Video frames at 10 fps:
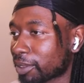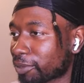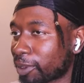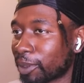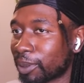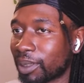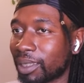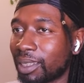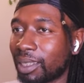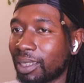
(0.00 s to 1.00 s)
through,
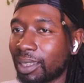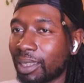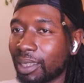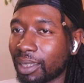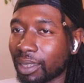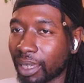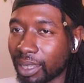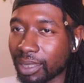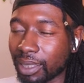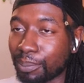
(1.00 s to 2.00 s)

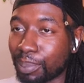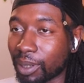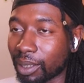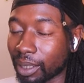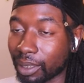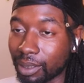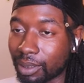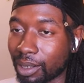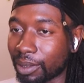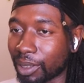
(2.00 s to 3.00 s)
kicks
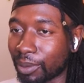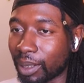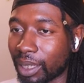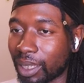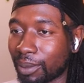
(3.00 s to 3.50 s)
Hidari away,